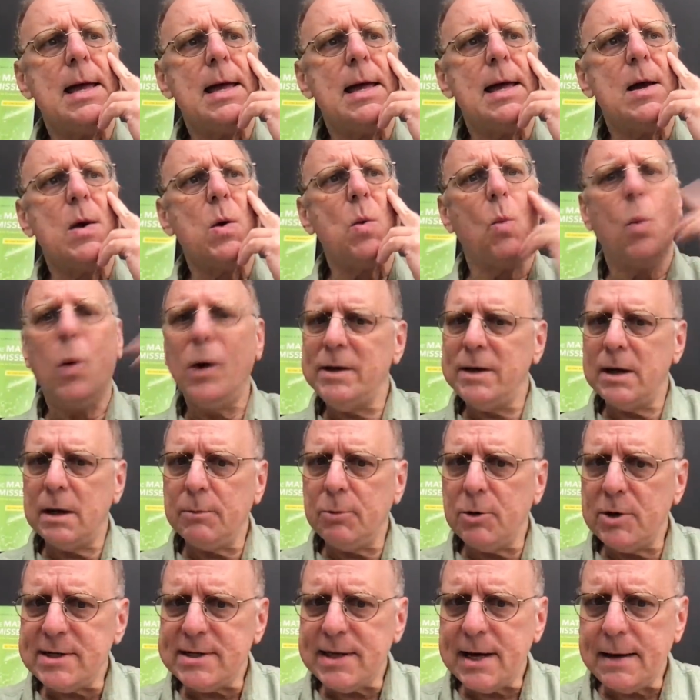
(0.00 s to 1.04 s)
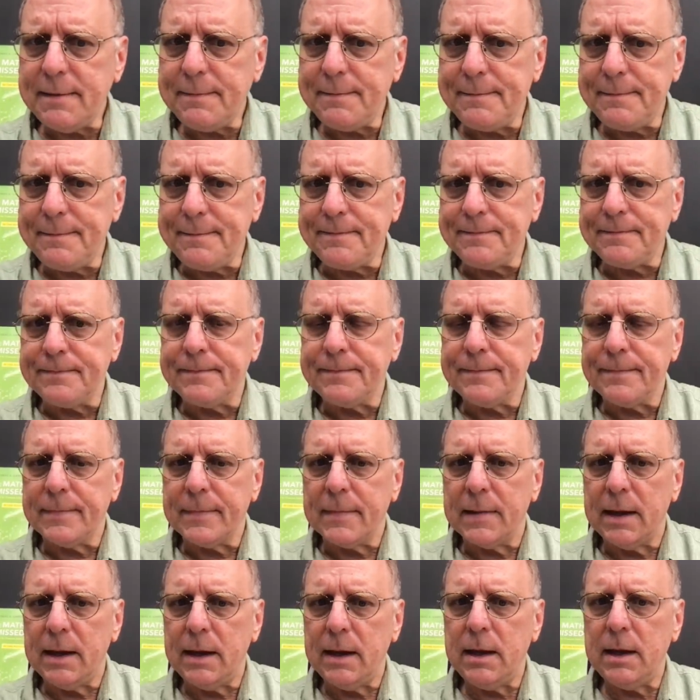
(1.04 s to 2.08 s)
What number is that?
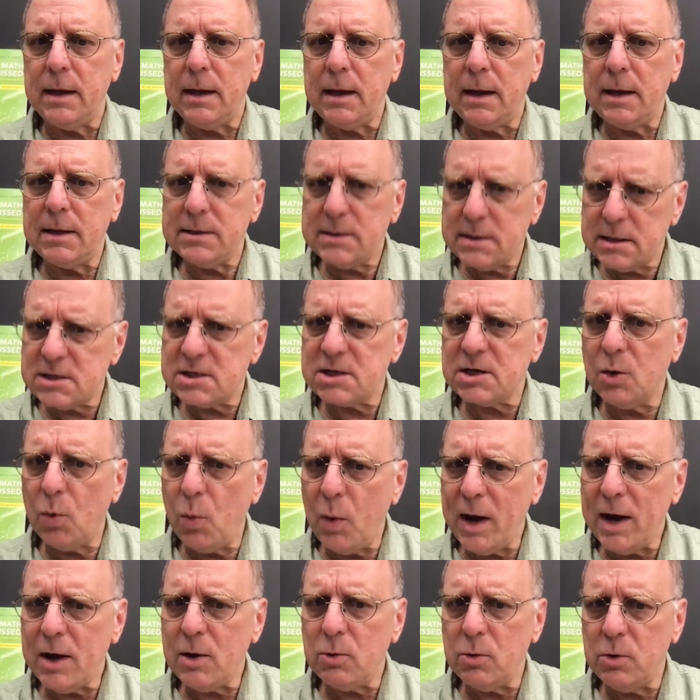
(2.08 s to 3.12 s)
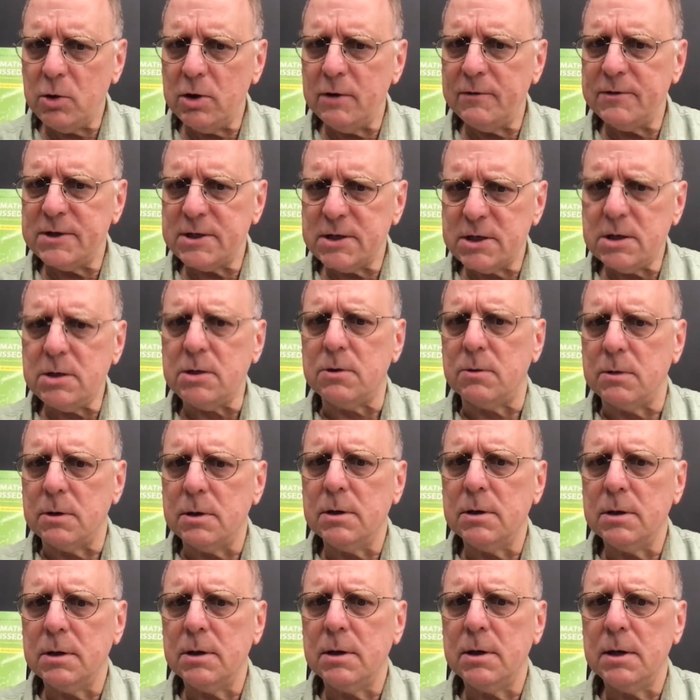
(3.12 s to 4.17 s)
It's the square root of 2.
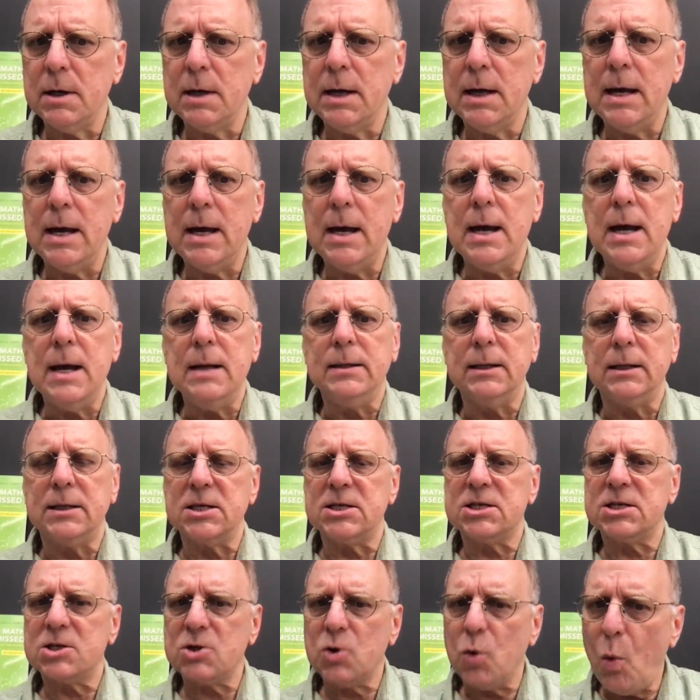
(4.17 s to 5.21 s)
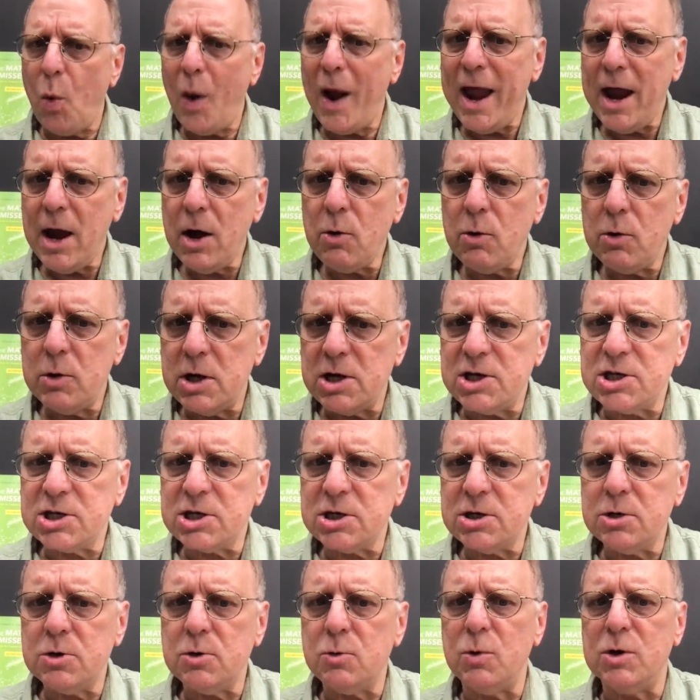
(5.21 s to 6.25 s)
That the square root of
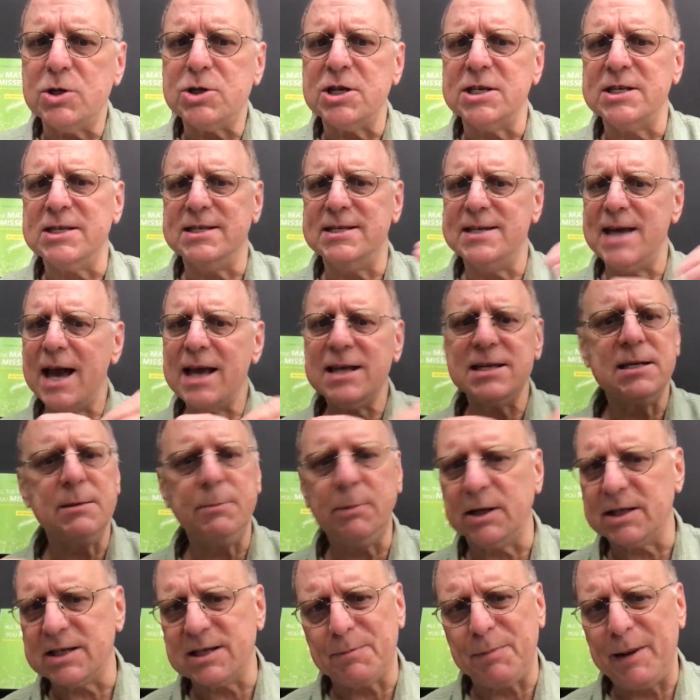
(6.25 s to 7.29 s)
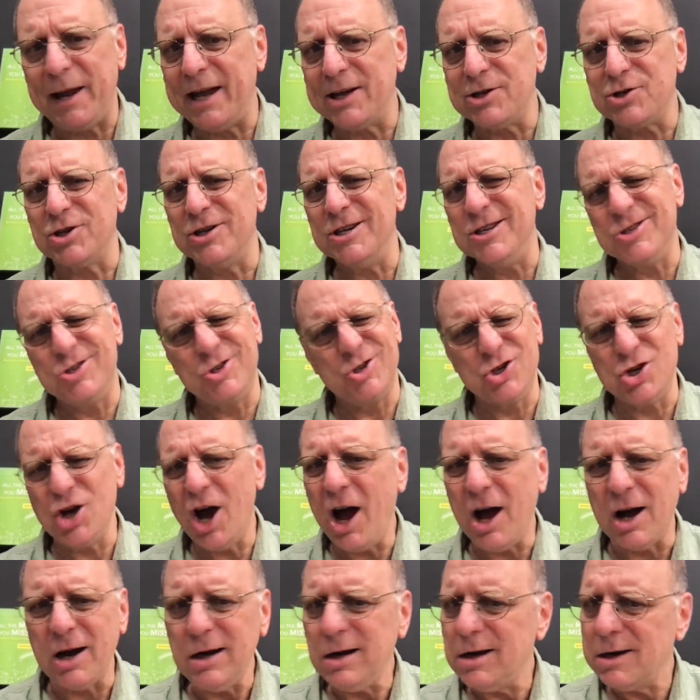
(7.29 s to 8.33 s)
2, which is decimal expansion, is
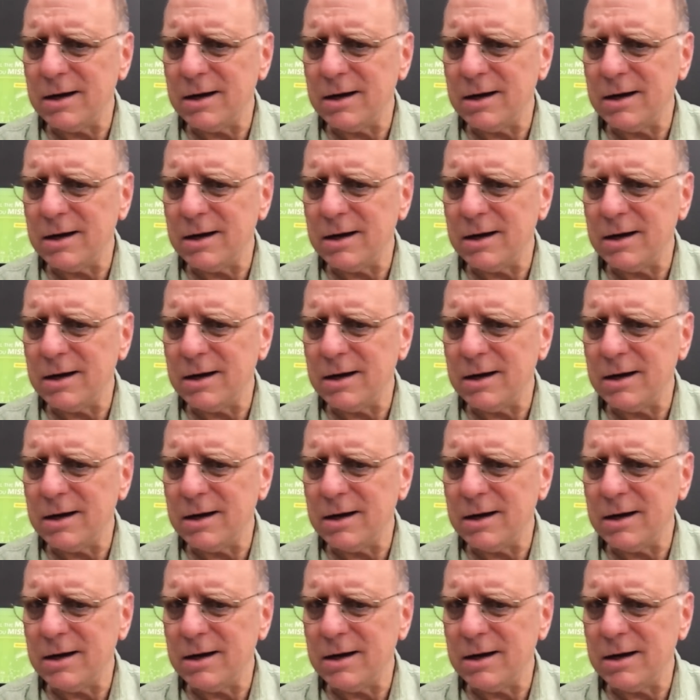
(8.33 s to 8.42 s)
junk,